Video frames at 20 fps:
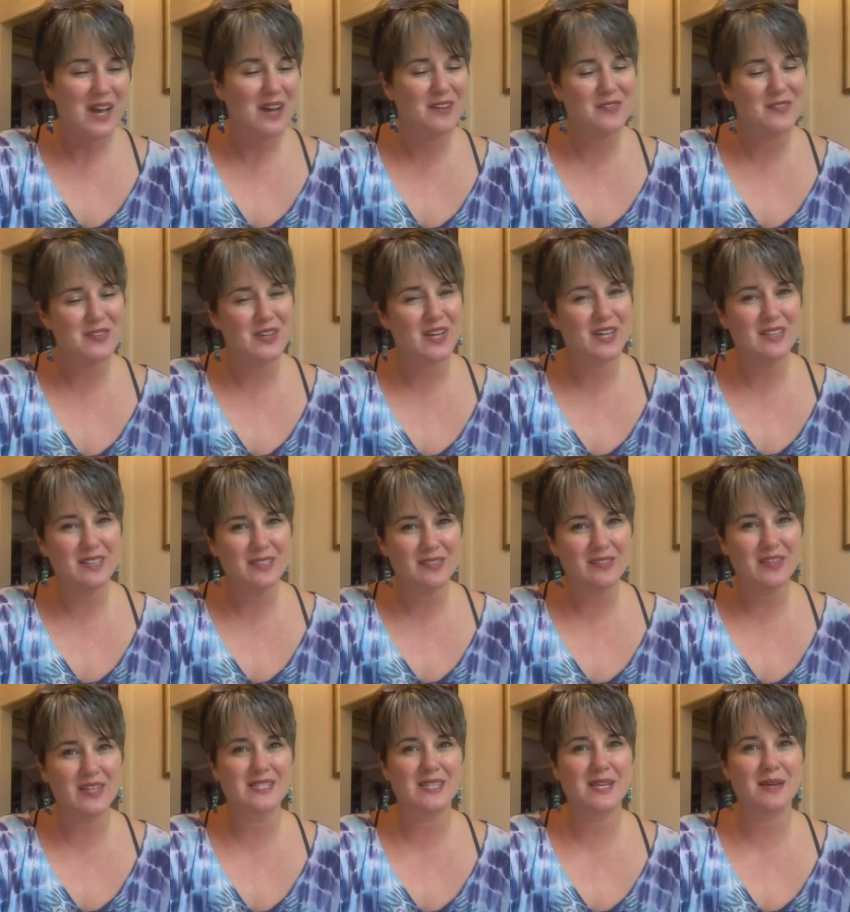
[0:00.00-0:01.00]
of Young
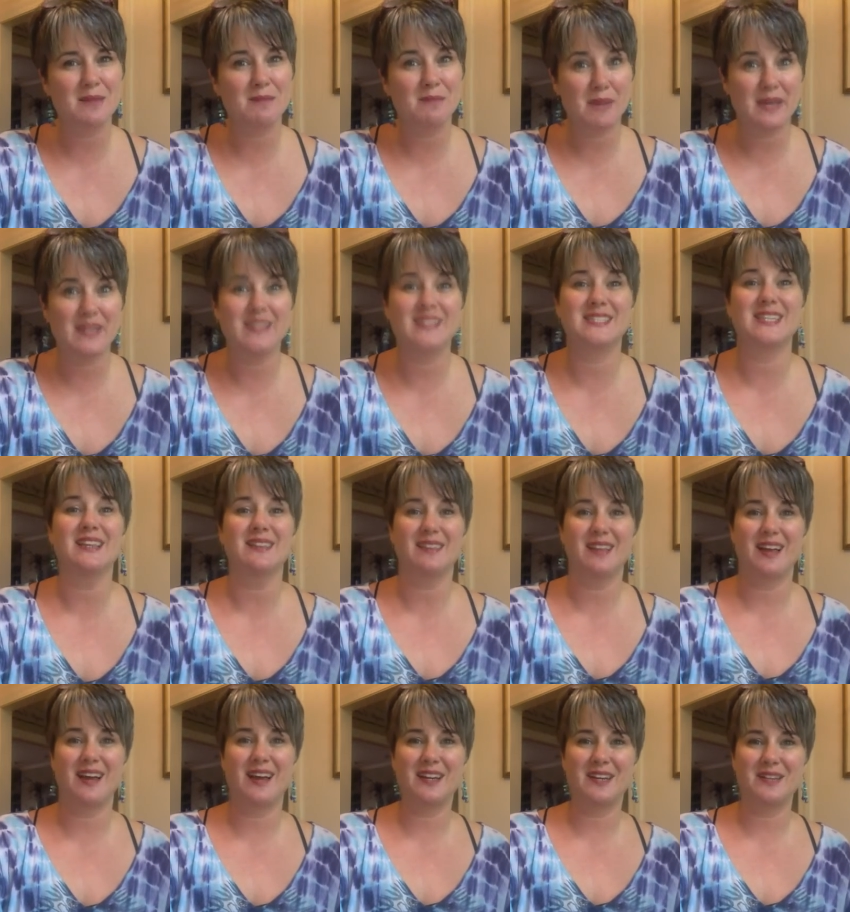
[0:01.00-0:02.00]
Living's amazing
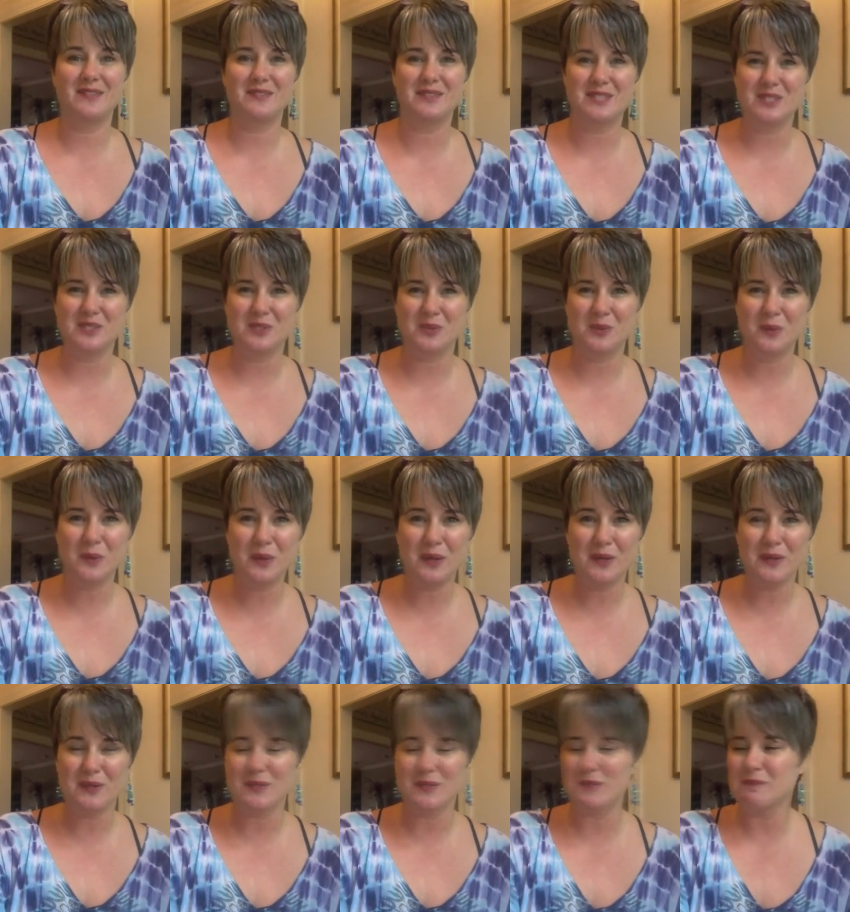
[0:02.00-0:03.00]
line of essential
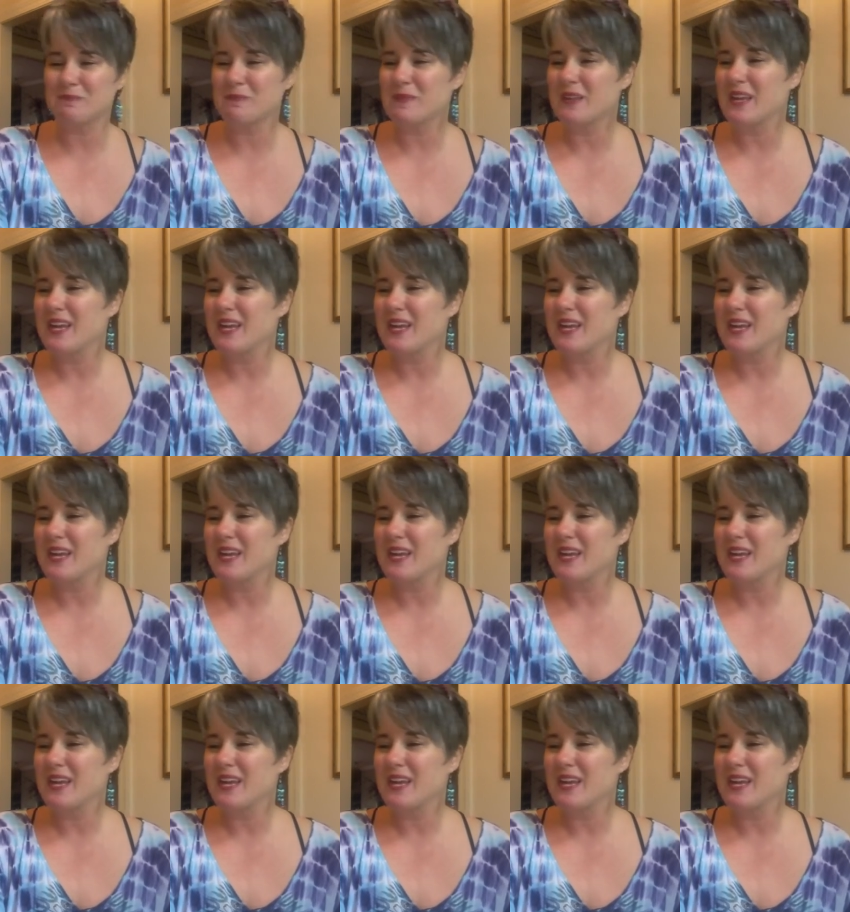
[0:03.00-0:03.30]
oils.